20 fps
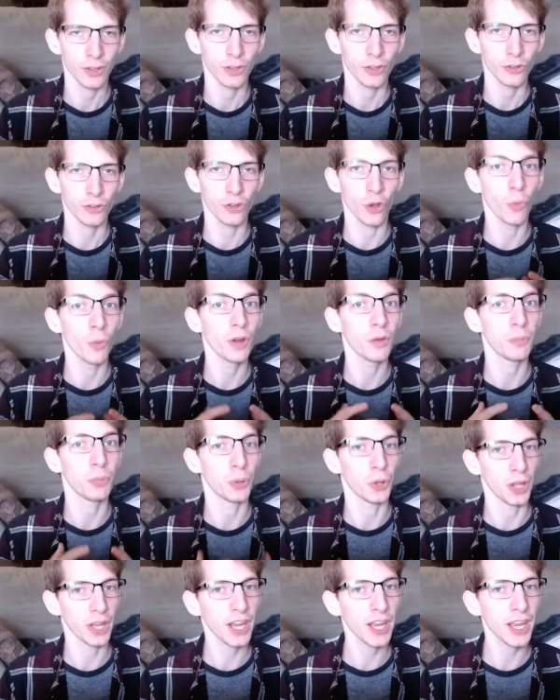So when
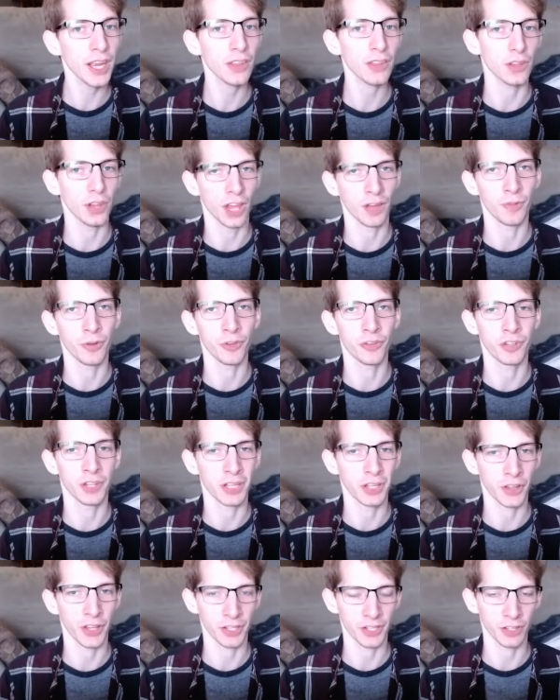playing the levels and
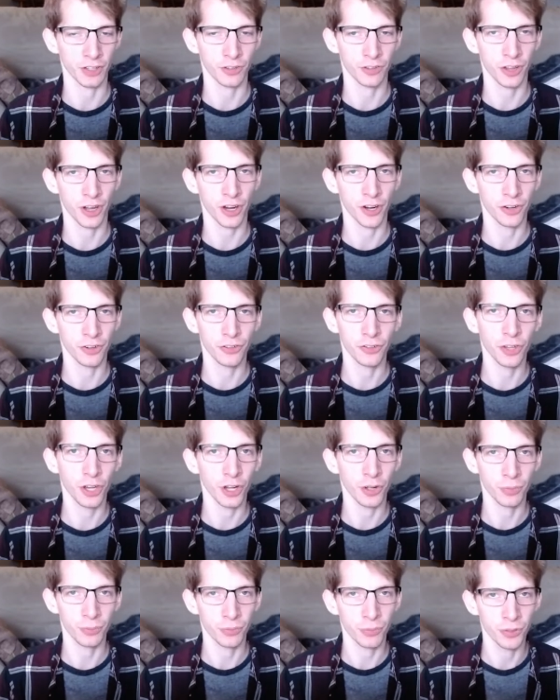collecting stars, you
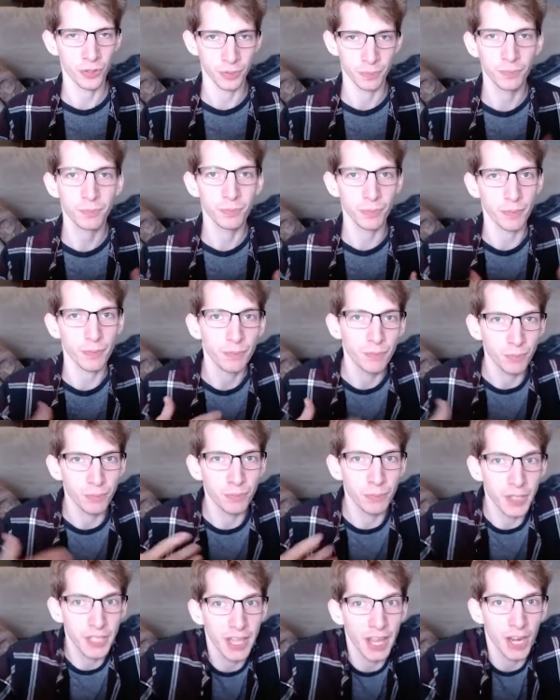know, the
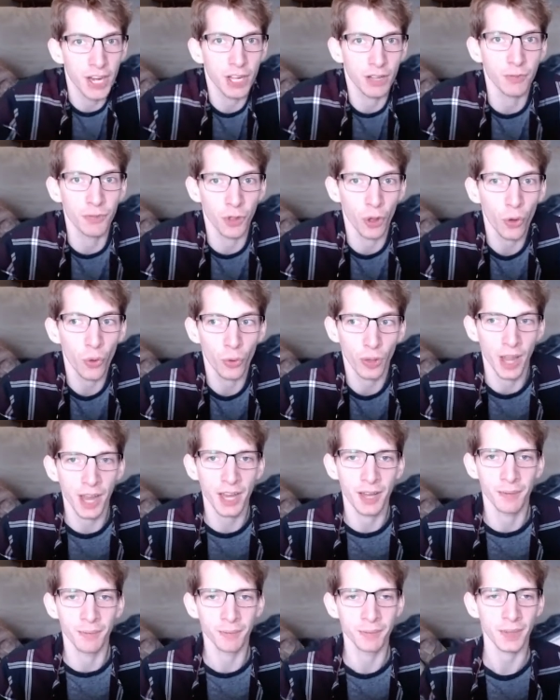mechanic of the whole
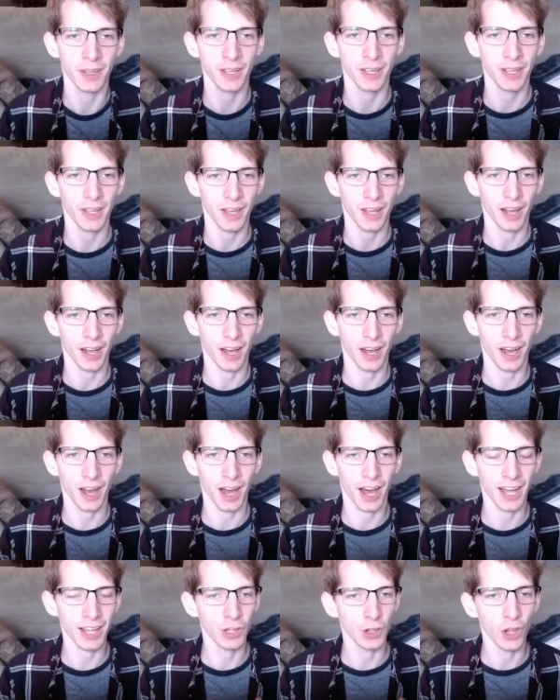game,
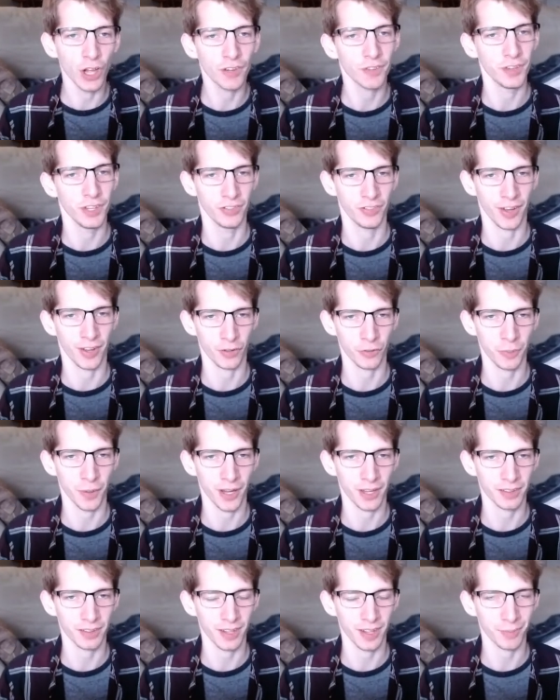I love this
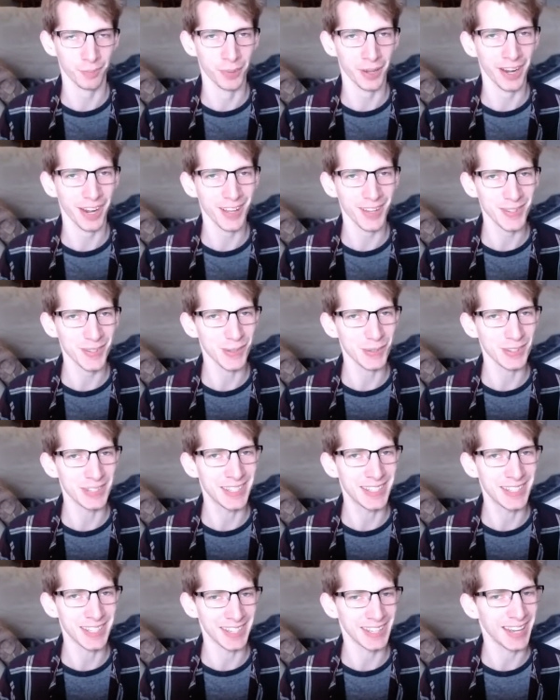aspect, but I also
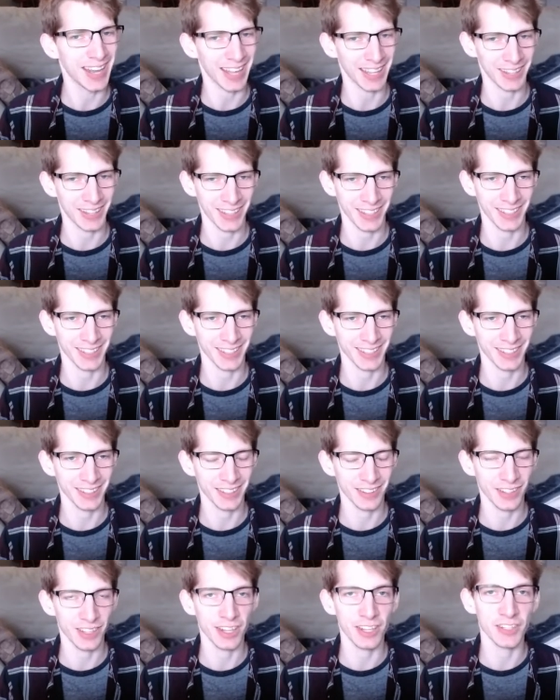did not like it.
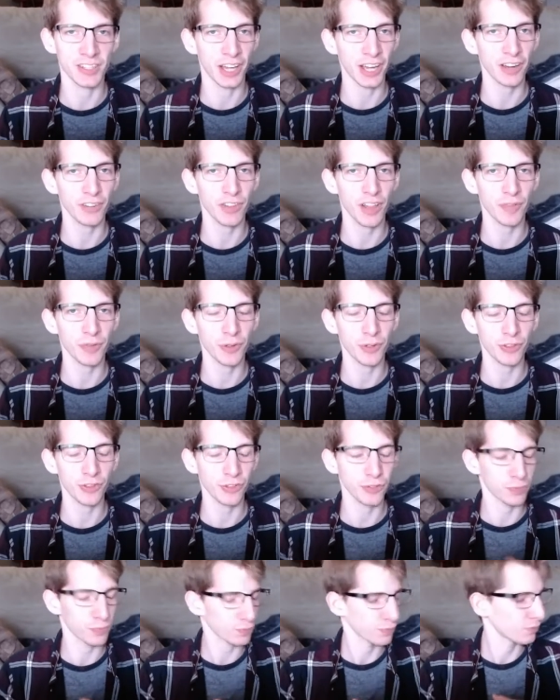The design of
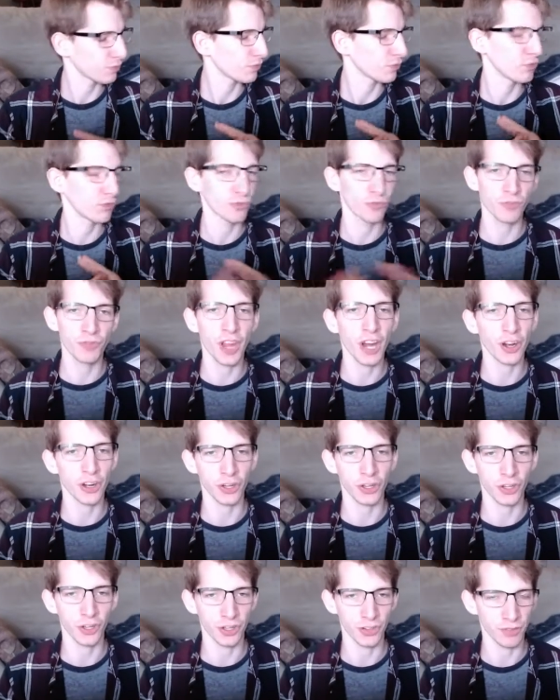levels, very
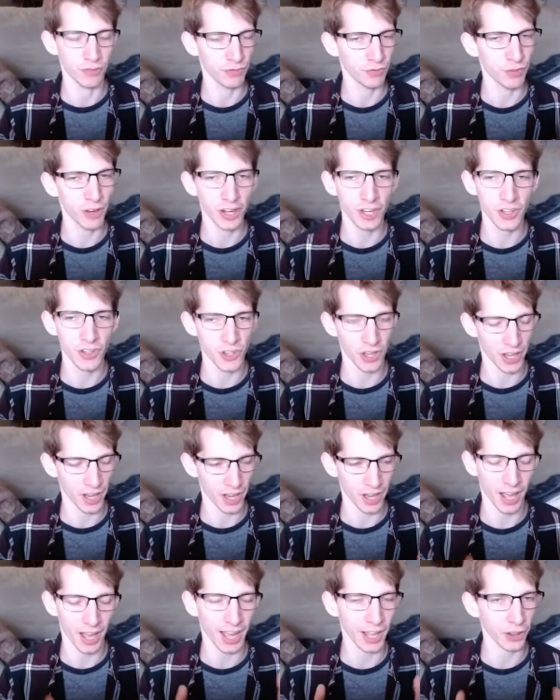good, very
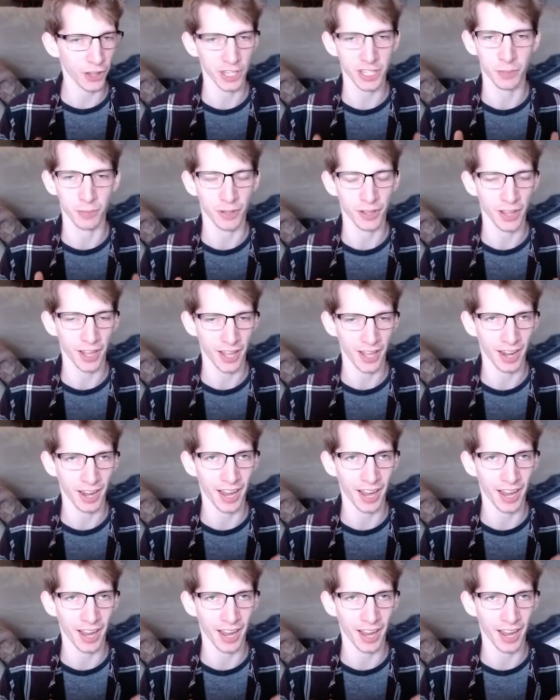tight. I liked them a lot.